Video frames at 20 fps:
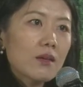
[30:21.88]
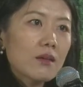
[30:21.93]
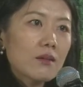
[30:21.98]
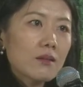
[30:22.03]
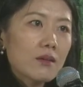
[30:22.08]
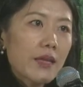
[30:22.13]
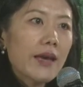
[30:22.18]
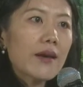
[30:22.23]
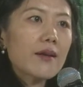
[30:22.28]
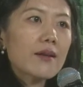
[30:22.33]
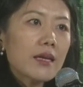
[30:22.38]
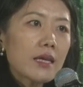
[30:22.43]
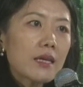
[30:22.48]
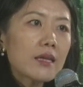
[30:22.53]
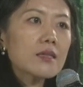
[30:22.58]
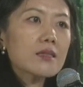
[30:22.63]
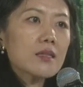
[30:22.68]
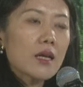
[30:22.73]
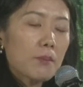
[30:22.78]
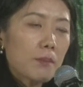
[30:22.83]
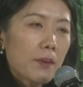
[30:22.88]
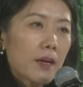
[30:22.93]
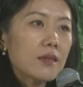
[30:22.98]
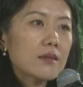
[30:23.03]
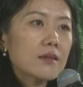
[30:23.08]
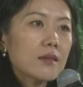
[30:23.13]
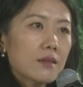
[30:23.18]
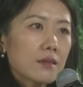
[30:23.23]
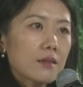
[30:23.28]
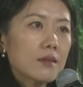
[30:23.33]
there is
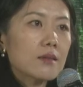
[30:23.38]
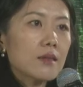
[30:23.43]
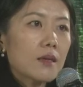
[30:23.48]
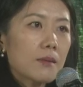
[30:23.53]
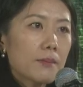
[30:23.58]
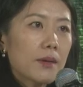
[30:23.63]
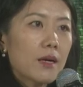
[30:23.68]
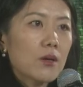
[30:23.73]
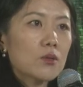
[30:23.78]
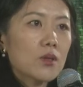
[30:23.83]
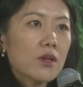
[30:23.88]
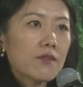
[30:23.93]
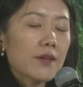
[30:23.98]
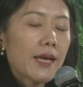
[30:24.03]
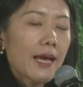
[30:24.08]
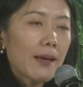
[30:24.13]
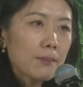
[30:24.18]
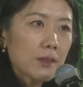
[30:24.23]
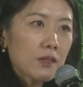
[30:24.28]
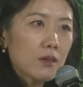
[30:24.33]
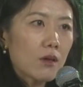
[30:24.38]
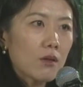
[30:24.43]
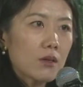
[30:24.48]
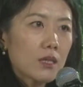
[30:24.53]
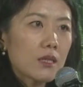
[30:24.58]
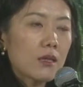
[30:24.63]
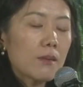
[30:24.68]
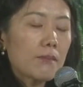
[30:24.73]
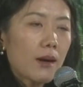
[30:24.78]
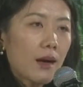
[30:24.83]
abundant amount of capital
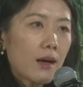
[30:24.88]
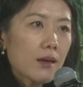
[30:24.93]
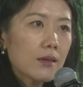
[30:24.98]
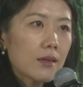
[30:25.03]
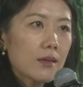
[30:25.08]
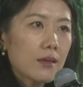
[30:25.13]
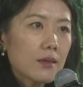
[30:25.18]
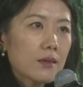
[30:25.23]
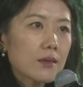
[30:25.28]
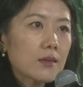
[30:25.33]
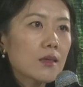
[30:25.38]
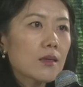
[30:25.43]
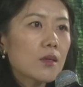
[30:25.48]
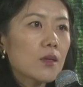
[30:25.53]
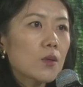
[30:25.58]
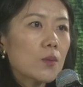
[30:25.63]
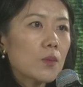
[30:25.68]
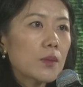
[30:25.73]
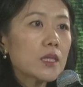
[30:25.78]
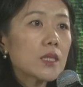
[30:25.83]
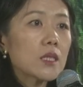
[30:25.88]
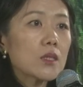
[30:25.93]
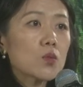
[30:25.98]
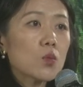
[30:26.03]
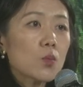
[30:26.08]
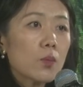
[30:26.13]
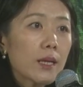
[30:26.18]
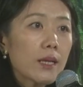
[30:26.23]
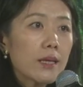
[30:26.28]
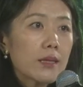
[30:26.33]
in the market which is
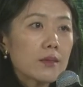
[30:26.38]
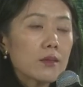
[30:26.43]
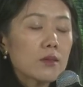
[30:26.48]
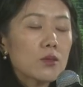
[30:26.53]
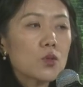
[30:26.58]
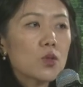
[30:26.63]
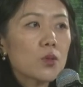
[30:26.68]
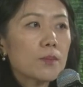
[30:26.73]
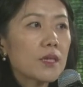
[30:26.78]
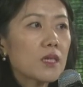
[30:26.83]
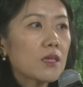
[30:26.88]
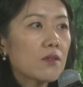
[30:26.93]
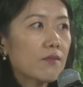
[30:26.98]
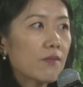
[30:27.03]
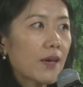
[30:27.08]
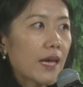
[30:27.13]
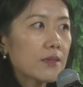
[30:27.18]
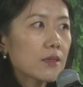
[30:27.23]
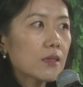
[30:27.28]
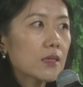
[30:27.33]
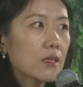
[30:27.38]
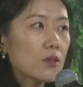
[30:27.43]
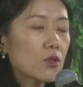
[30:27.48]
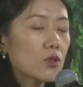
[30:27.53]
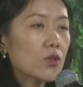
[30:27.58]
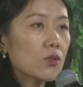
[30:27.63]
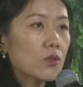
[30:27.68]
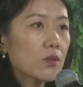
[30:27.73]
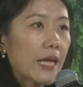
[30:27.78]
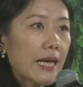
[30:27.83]
willing to be invested
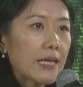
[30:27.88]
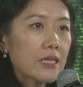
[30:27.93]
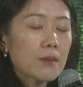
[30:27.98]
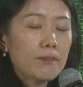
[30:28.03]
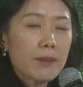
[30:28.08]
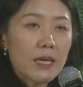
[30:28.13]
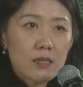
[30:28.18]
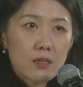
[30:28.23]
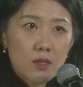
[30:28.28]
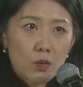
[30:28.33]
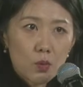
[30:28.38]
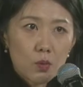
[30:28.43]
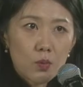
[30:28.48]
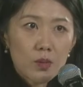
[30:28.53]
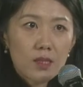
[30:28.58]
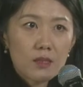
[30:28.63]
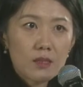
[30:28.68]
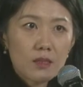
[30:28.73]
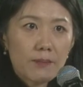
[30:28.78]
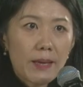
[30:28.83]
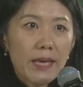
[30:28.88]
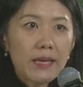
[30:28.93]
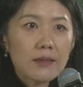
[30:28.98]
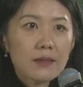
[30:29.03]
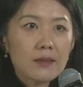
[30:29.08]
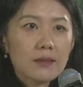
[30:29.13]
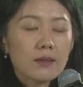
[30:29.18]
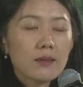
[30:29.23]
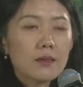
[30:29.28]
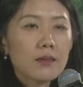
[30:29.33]
into nature-based solution space.
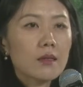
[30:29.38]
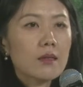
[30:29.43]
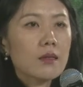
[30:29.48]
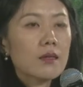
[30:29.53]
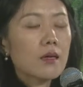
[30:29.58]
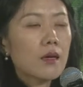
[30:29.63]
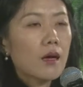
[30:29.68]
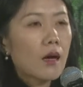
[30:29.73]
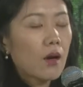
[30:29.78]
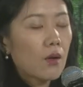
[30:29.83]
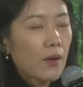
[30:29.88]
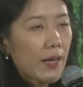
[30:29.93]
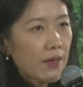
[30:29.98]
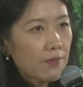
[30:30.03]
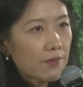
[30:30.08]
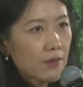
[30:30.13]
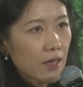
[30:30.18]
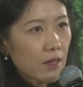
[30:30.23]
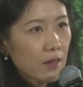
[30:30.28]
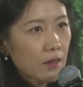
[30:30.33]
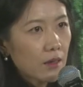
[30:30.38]
However,